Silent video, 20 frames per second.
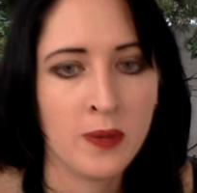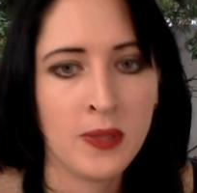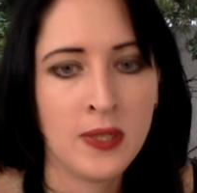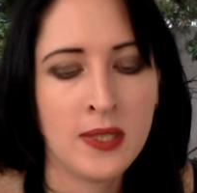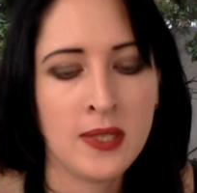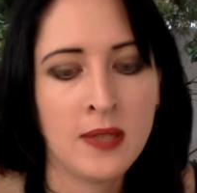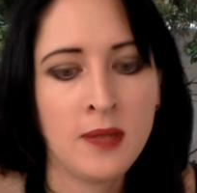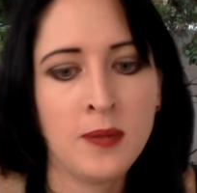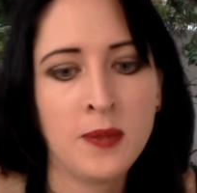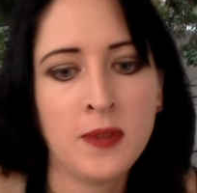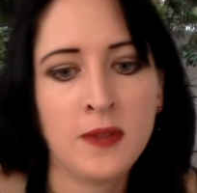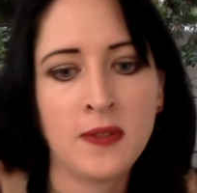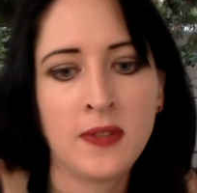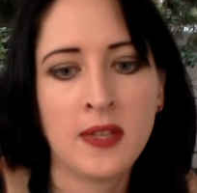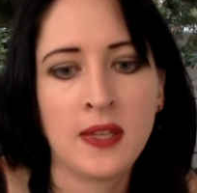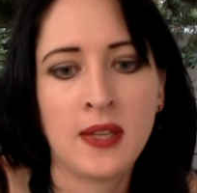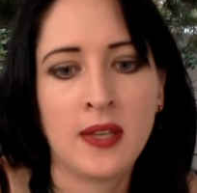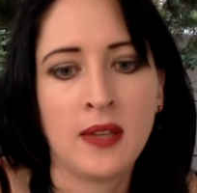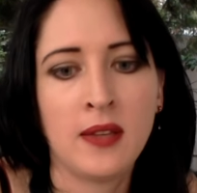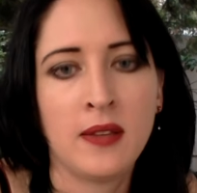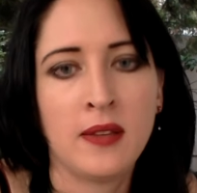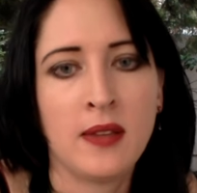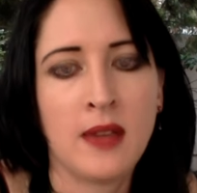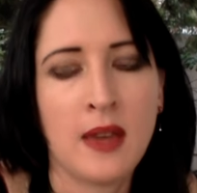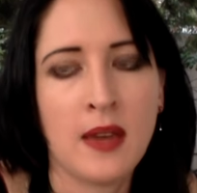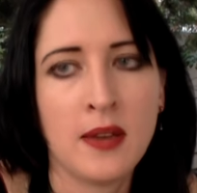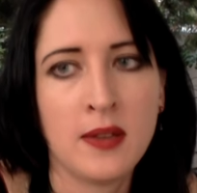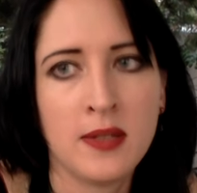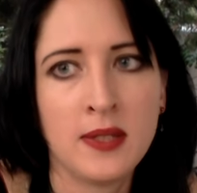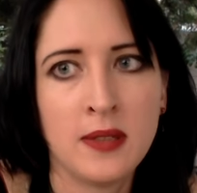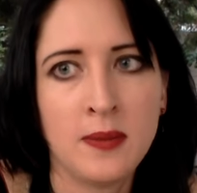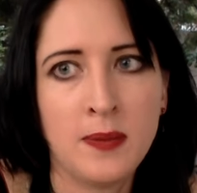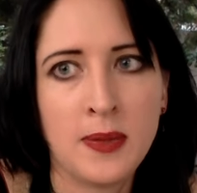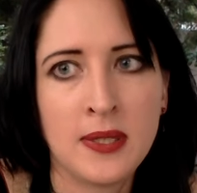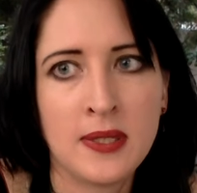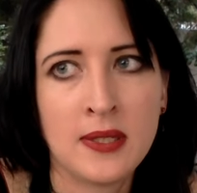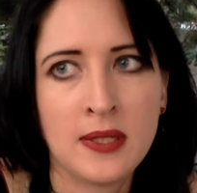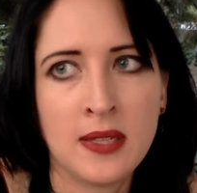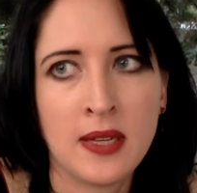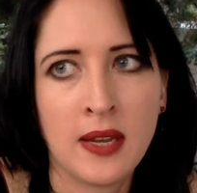we did move there, the house had
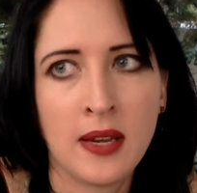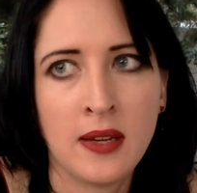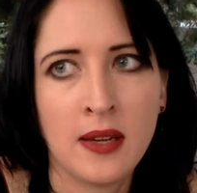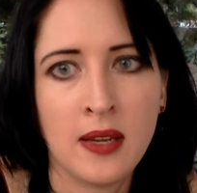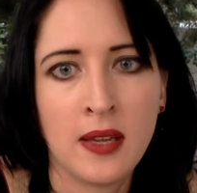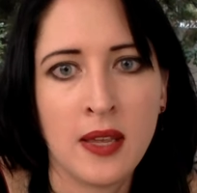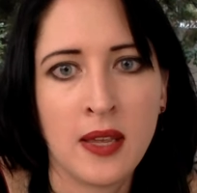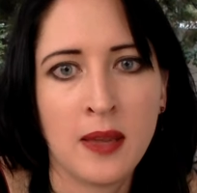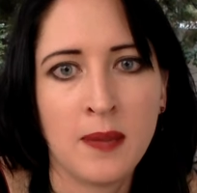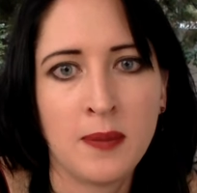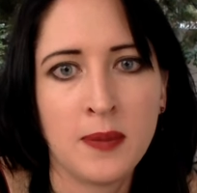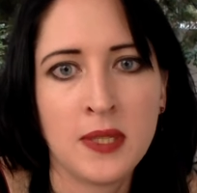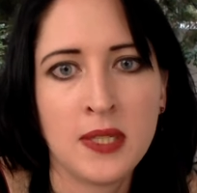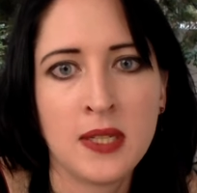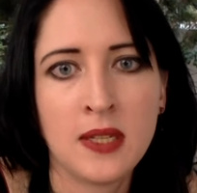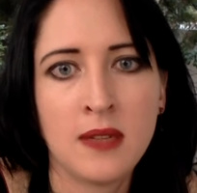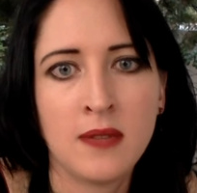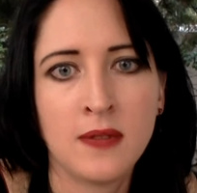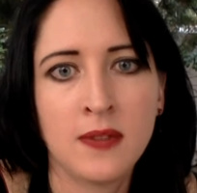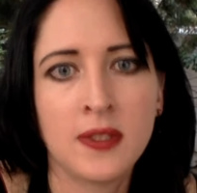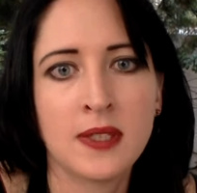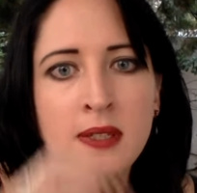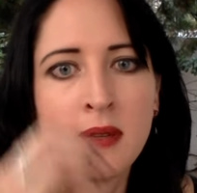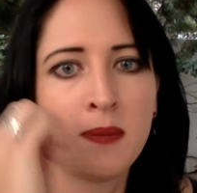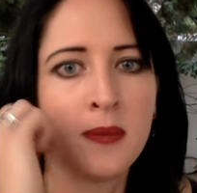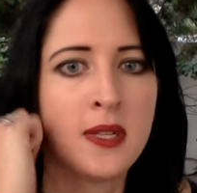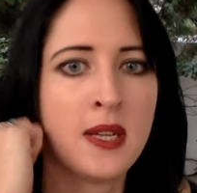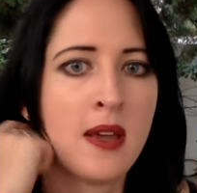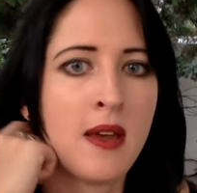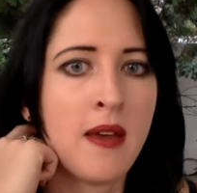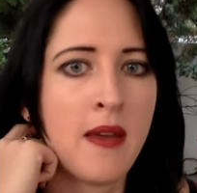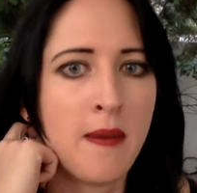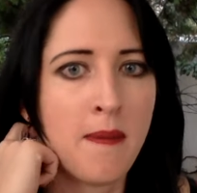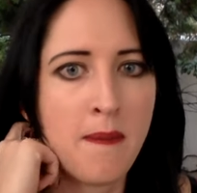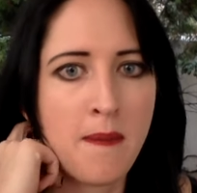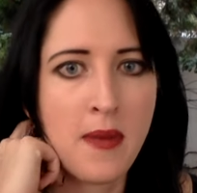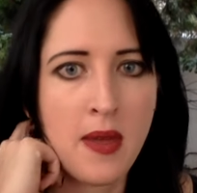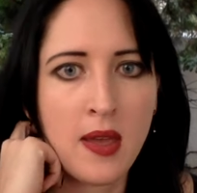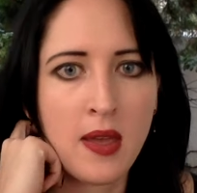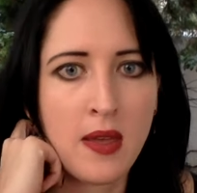been standing empty for some
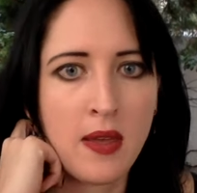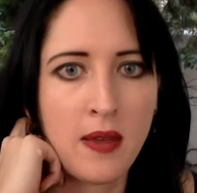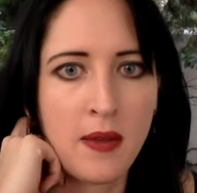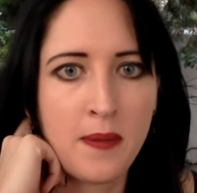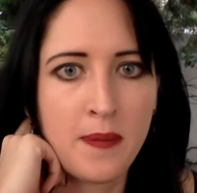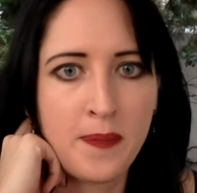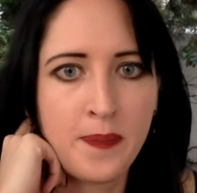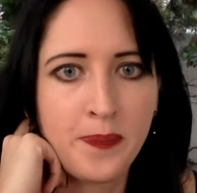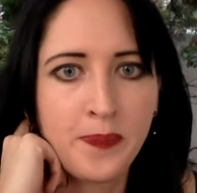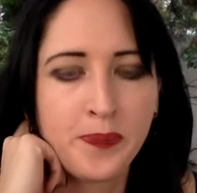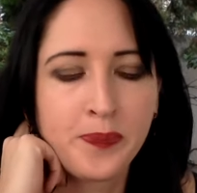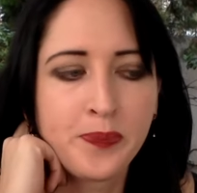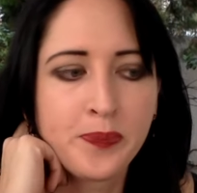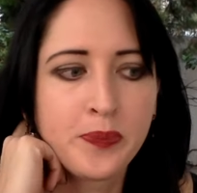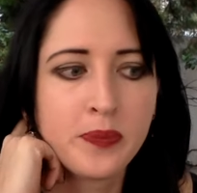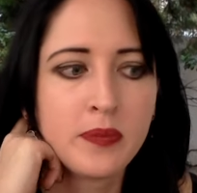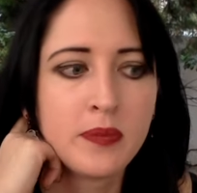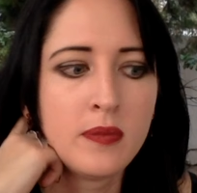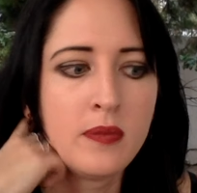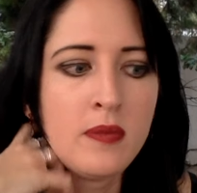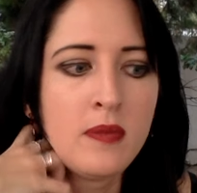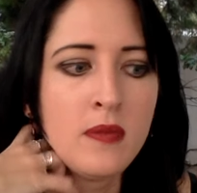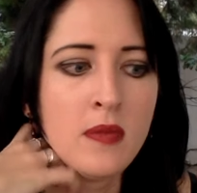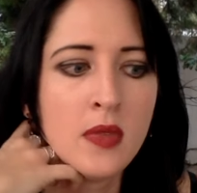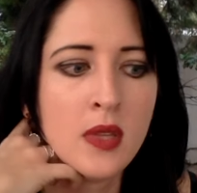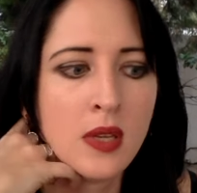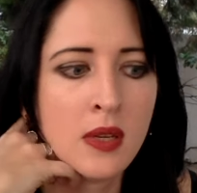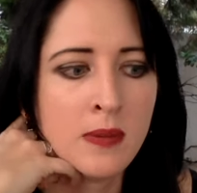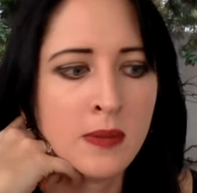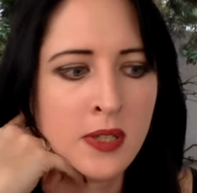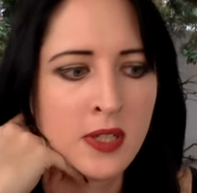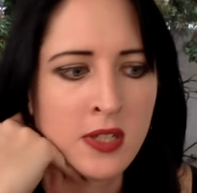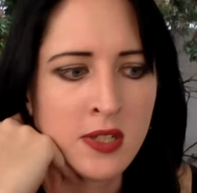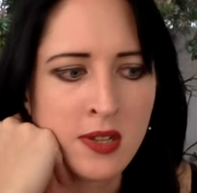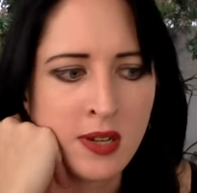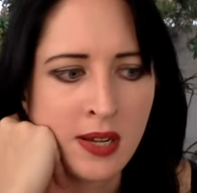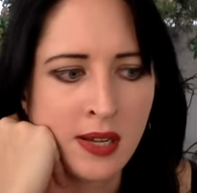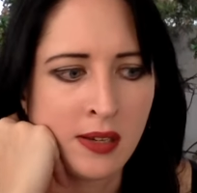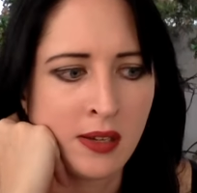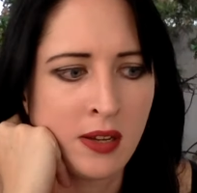time. I'm not
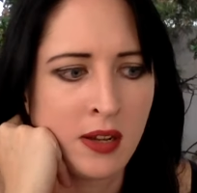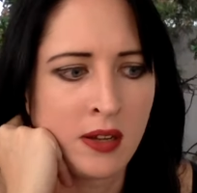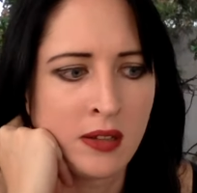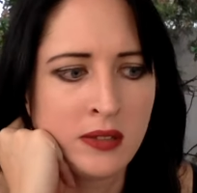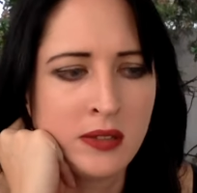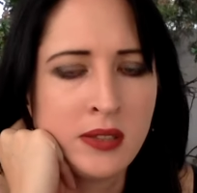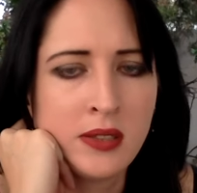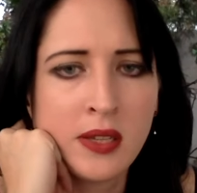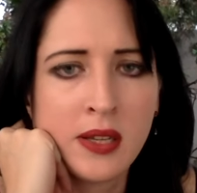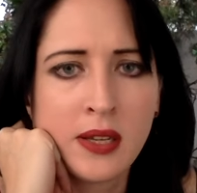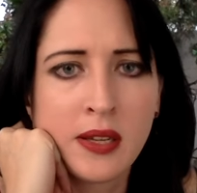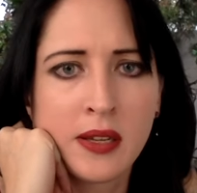sure how long.